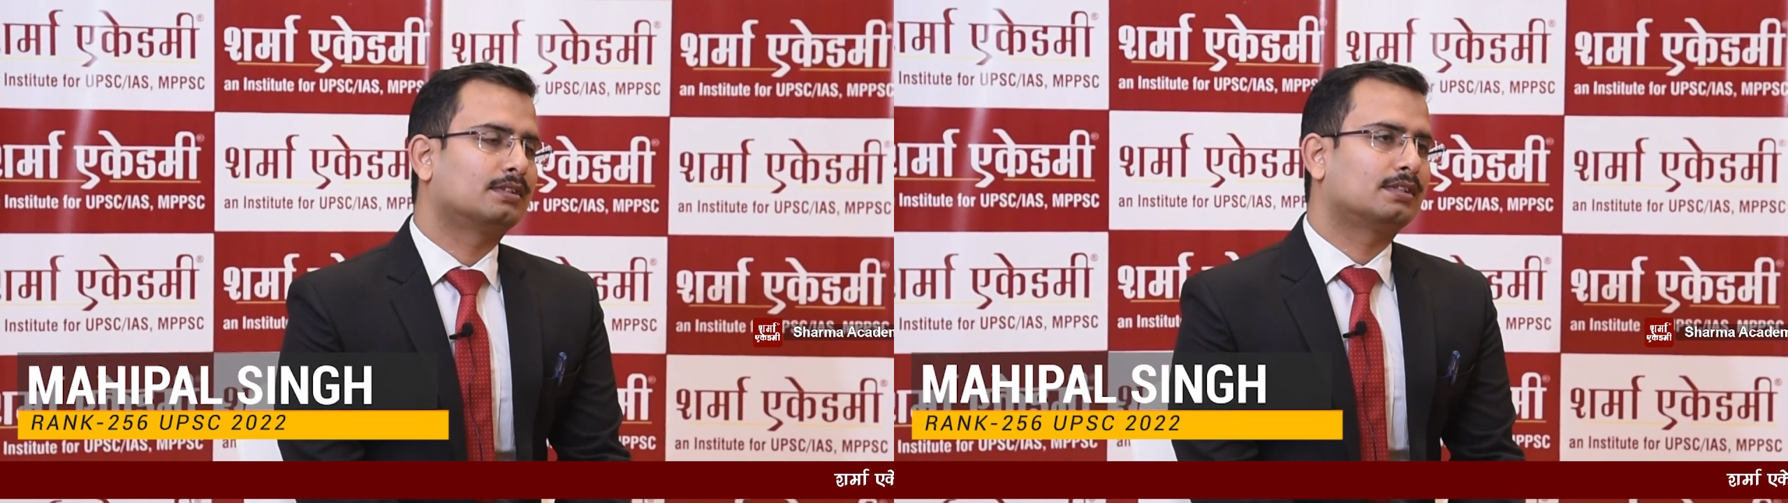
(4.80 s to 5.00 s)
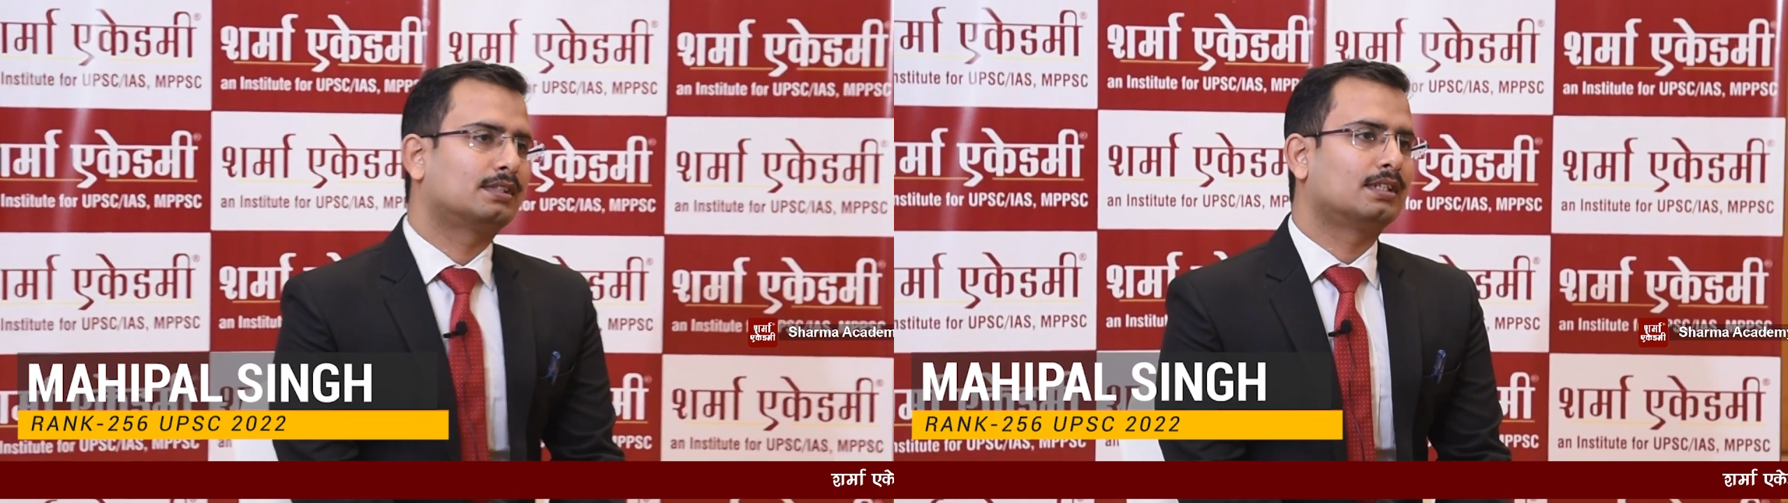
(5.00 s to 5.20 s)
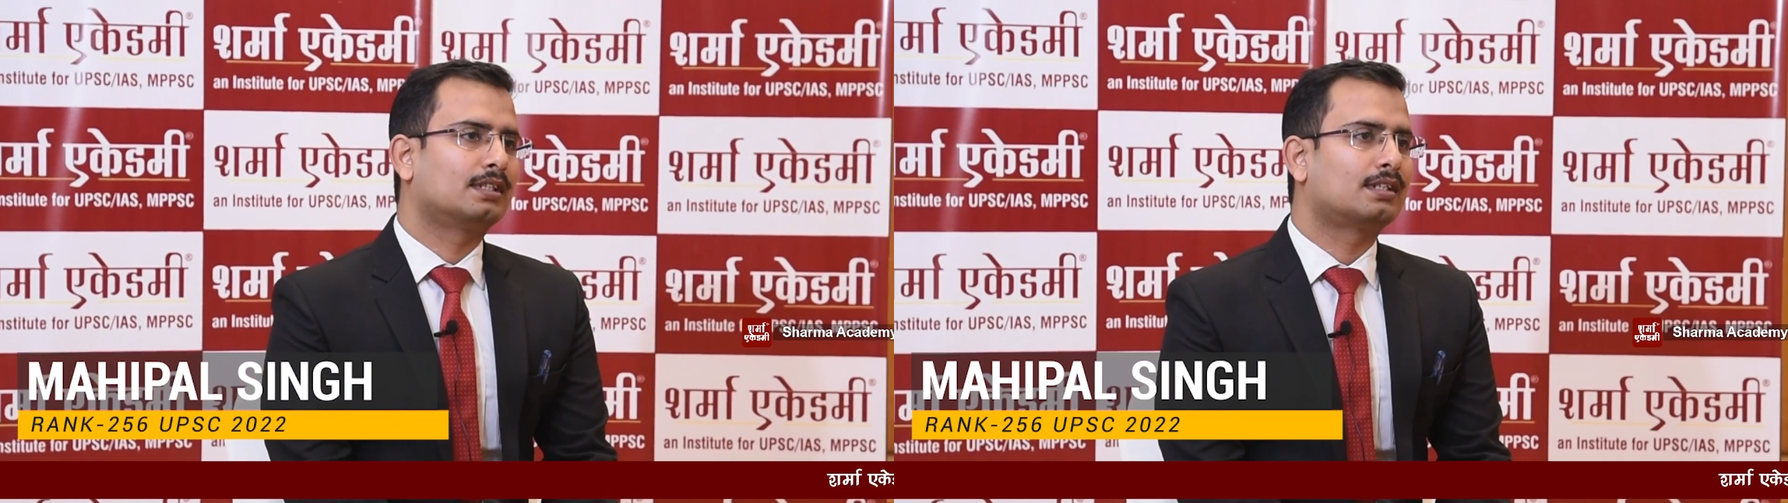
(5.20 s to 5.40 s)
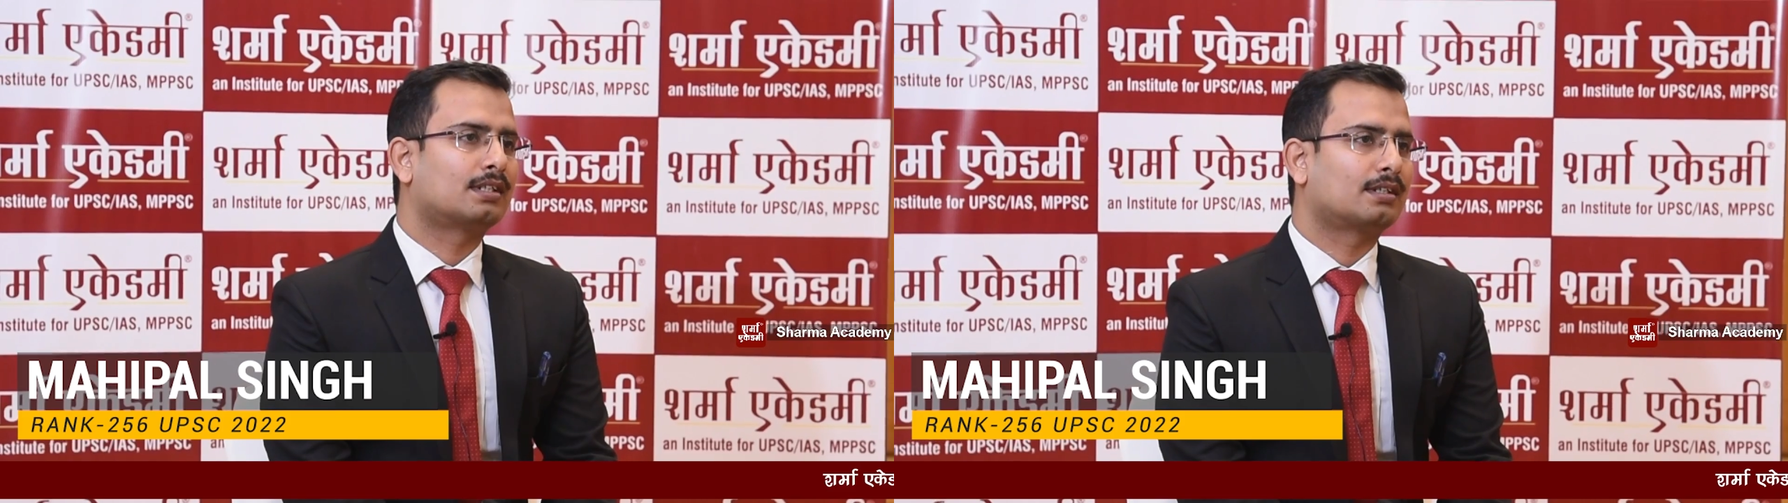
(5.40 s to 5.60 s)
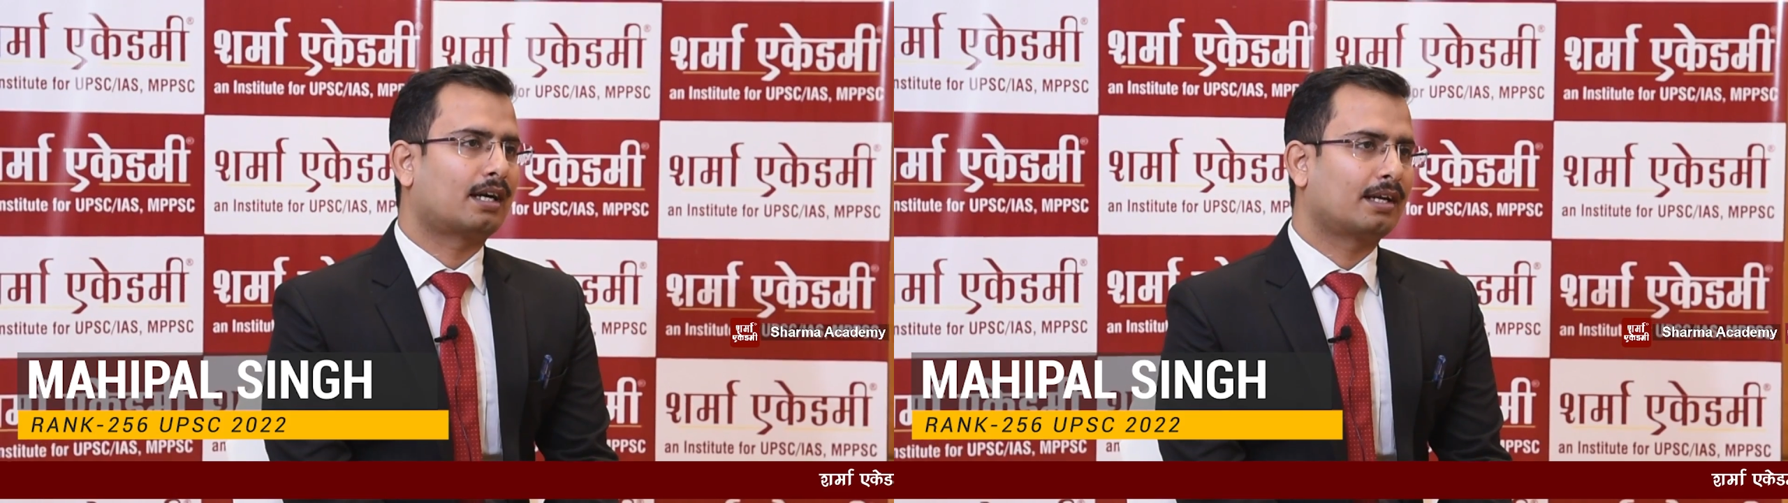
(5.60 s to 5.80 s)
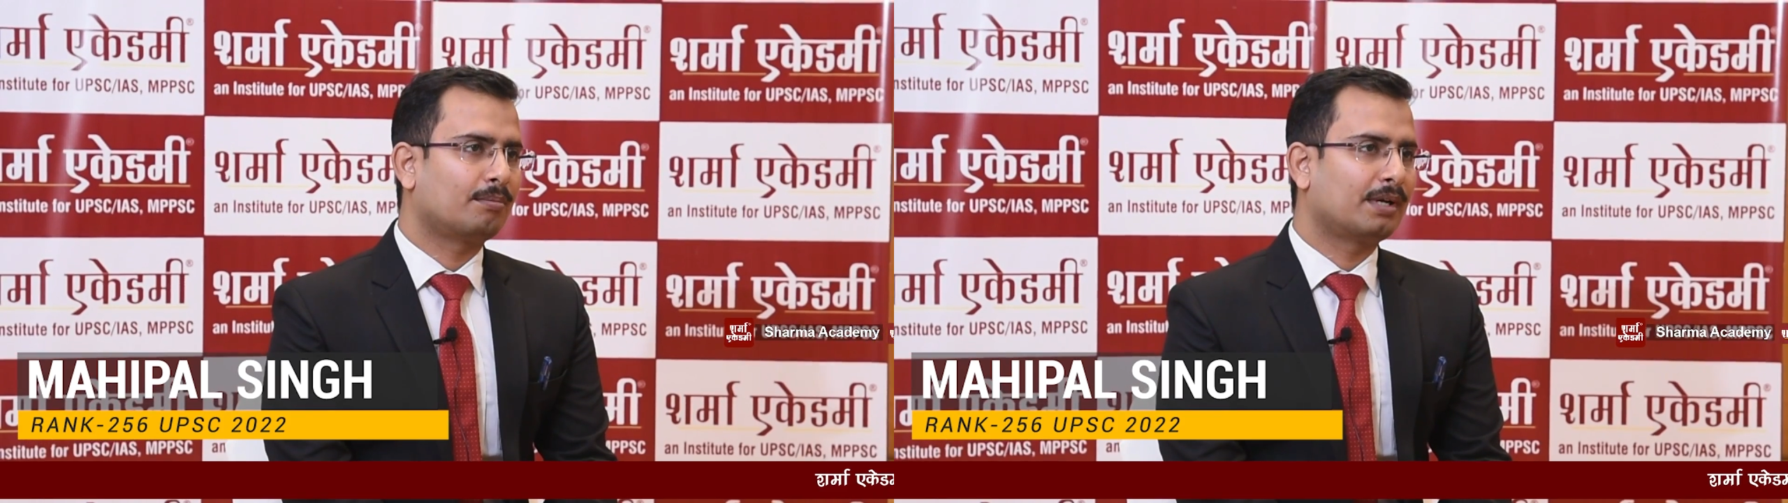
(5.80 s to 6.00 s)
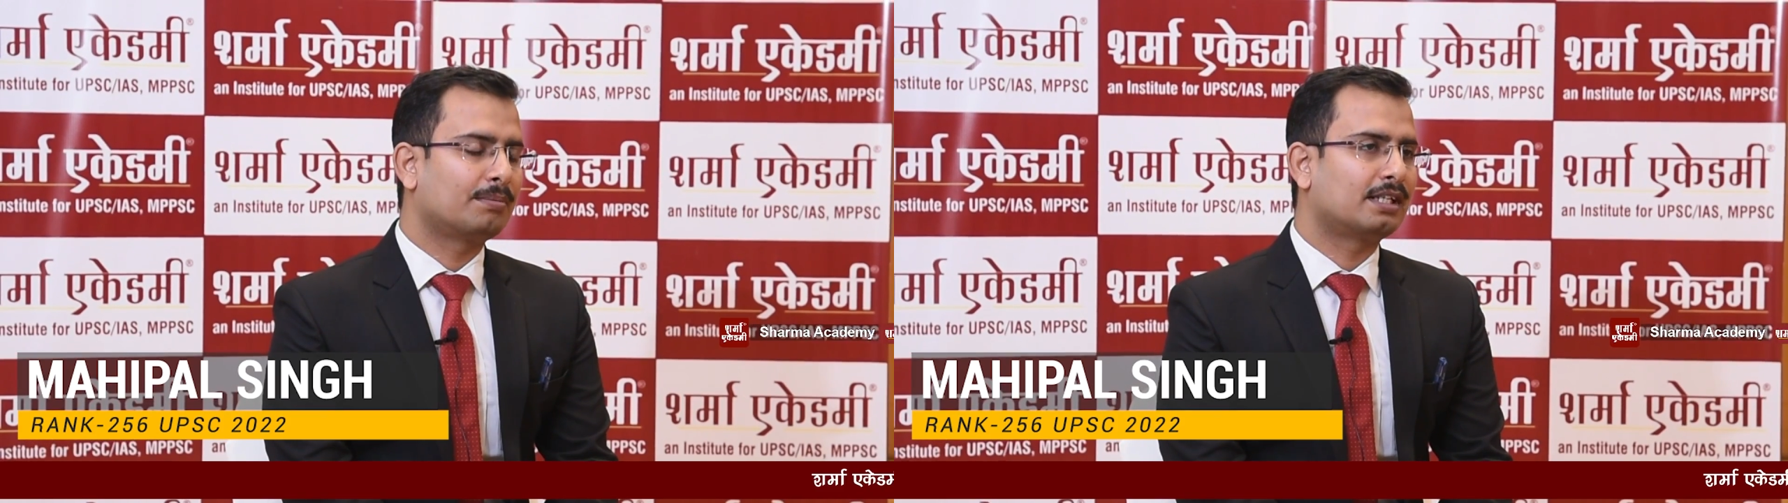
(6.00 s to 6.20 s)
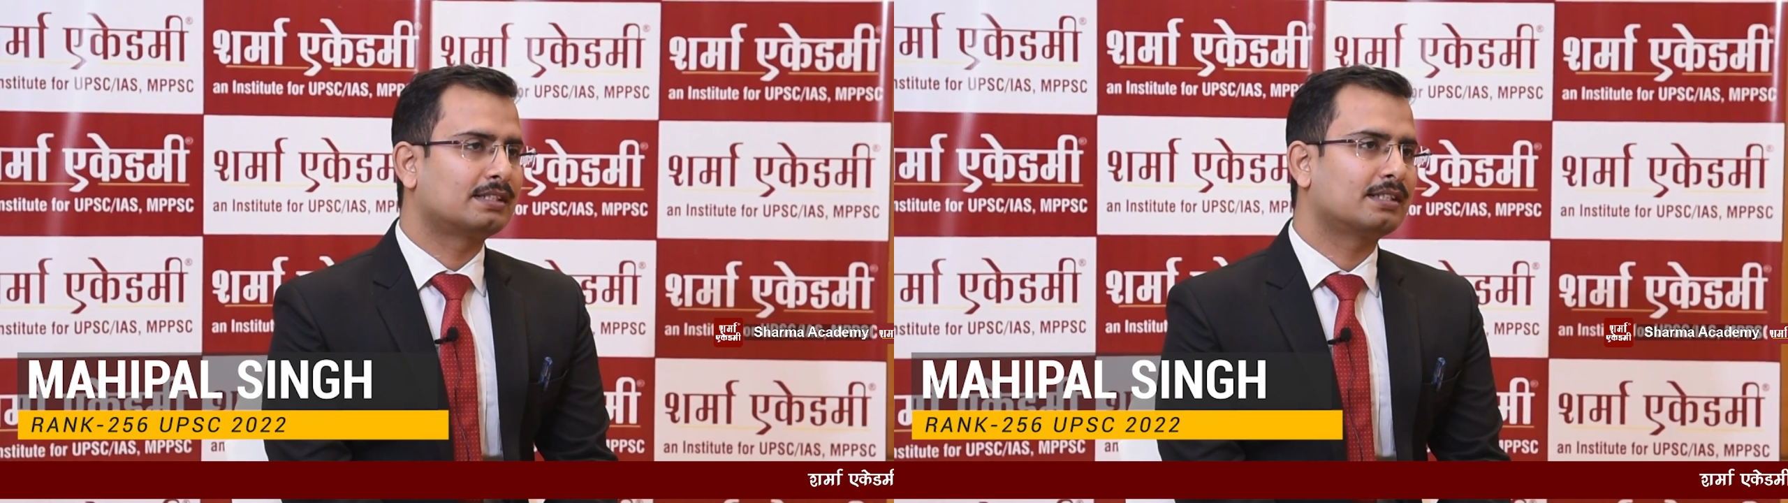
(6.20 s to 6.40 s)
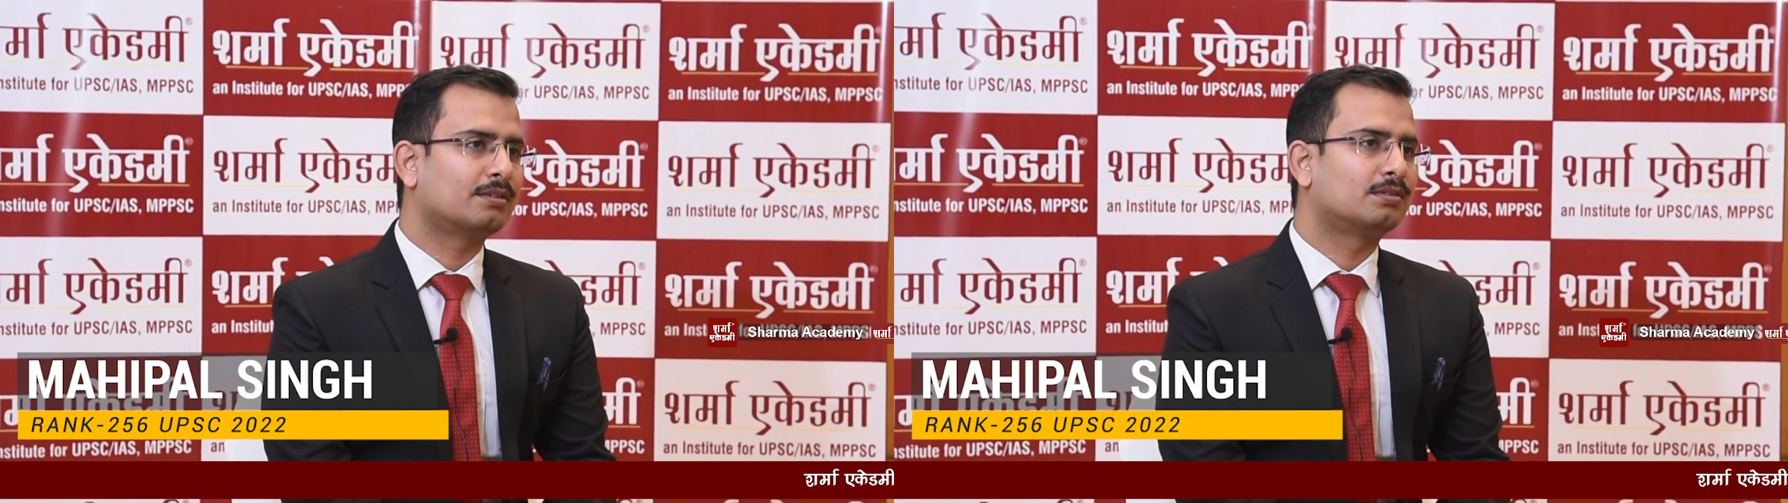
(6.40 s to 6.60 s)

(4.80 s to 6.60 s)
Sir, I am Mahipal Singh